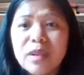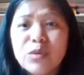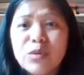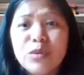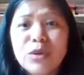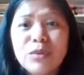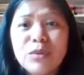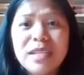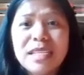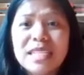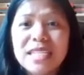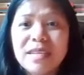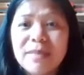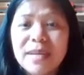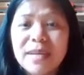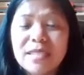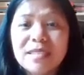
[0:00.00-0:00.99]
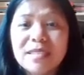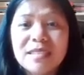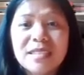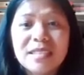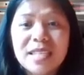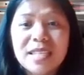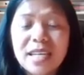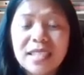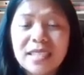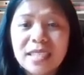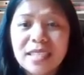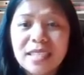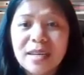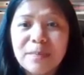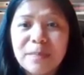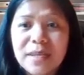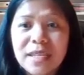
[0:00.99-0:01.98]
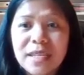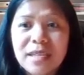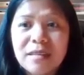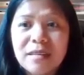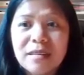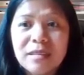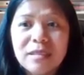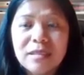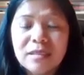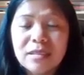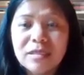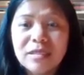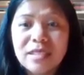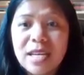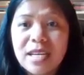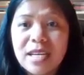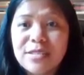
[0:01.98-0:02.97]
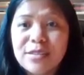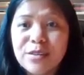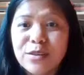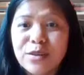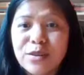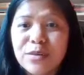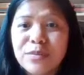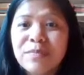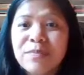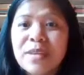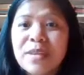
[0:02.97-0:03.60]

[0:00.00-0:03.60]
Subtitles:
We will give it to the title company or to the escrow,